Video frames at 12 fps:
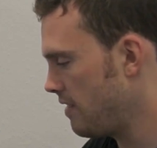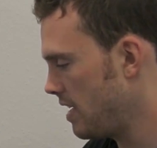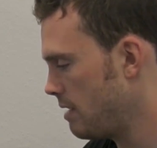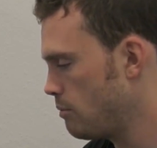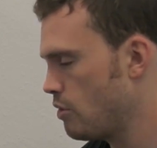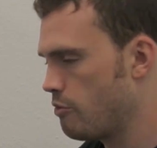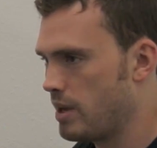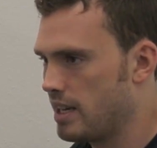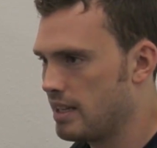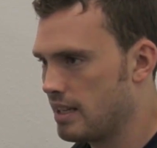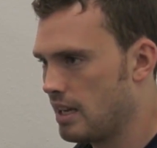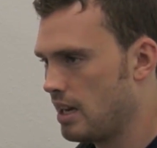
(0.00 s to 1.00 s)
And then in
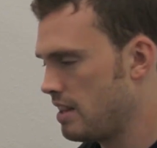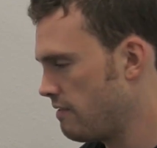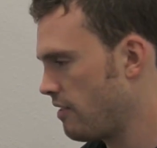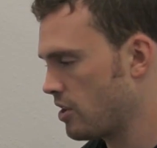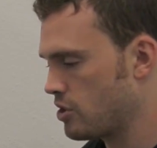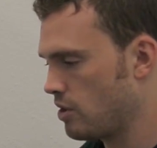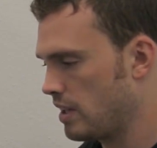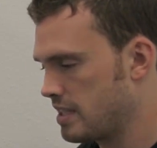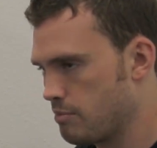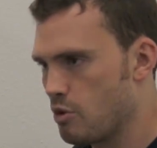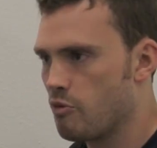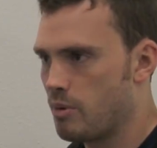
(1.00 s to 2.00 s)
movement, in functional,
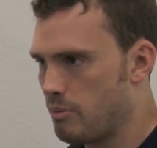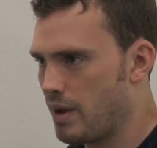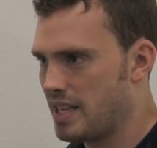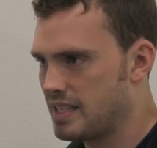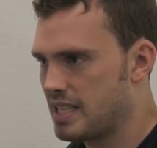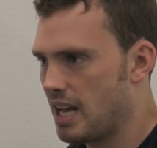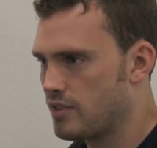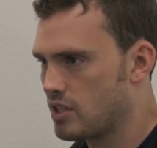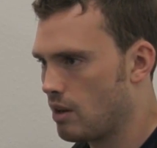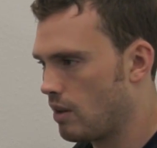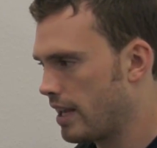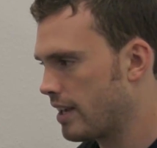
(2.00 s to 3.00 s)
it's movement-based
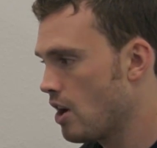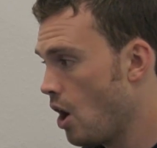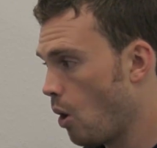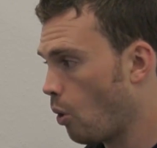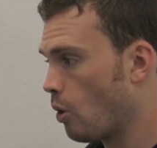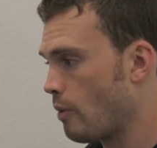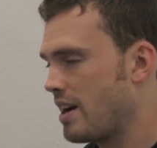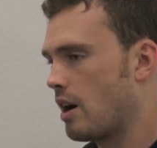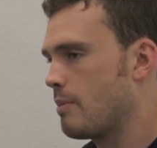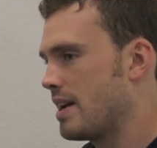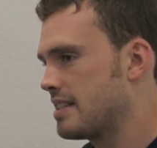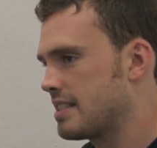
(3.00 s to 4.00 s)
stuff, or
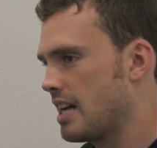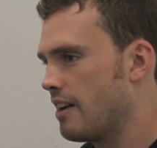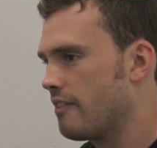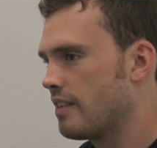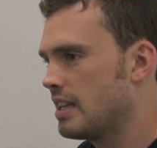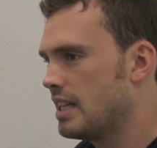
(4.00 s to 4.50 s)
radar-based stuff.